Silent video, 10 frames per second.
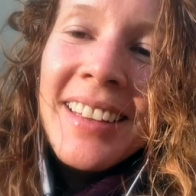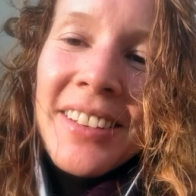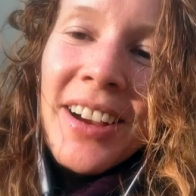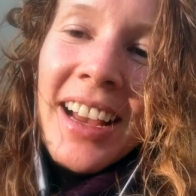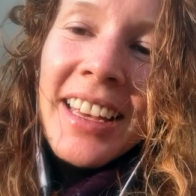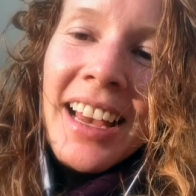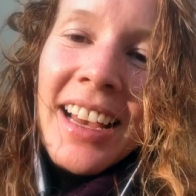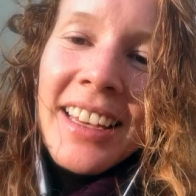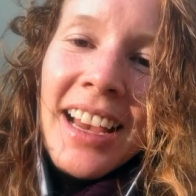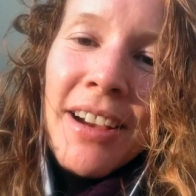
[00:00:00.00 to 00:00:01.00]
So I,
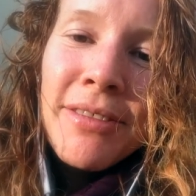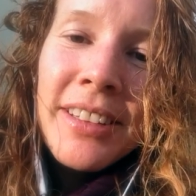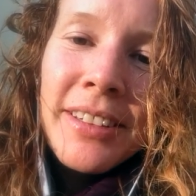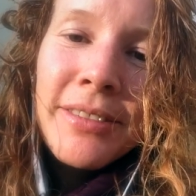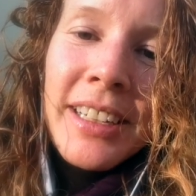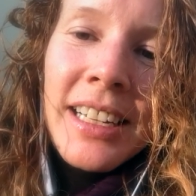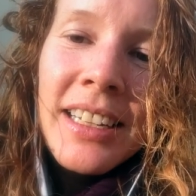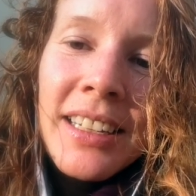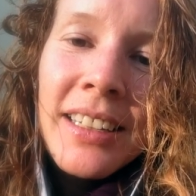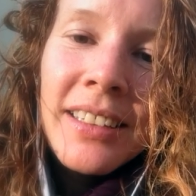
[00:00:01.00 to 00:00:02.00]
I have the
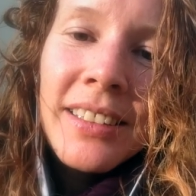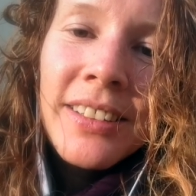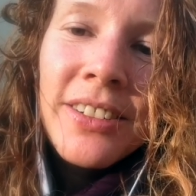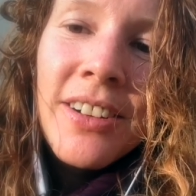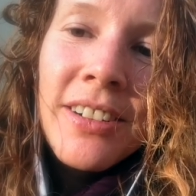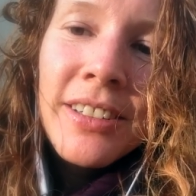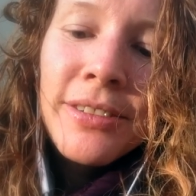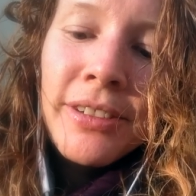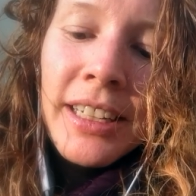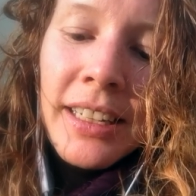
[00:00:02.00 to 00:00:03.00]
really strong
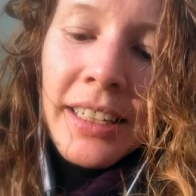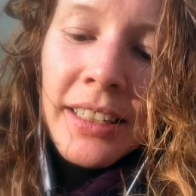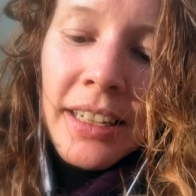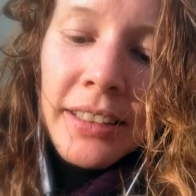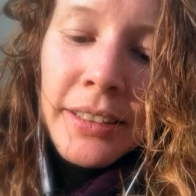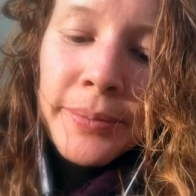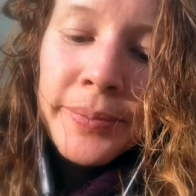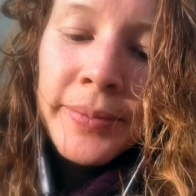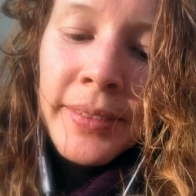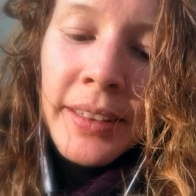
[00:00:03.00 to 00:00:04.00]
feeling that
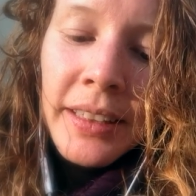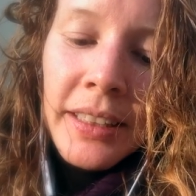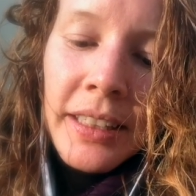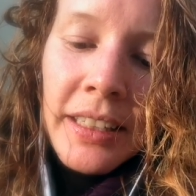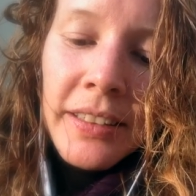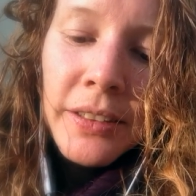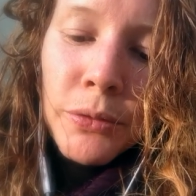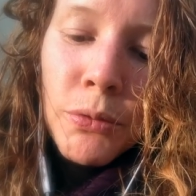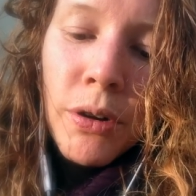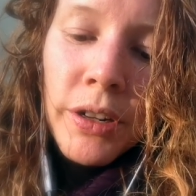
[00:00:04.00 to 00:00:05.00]
this
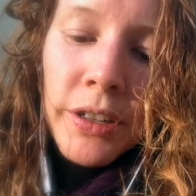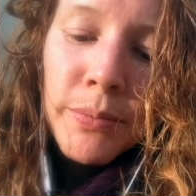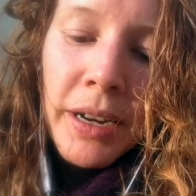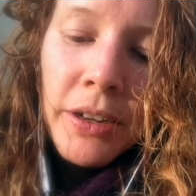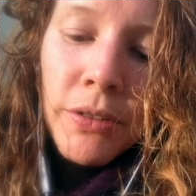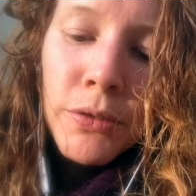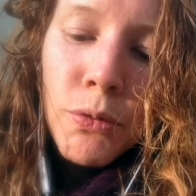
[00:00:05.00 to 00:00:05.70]
water, my own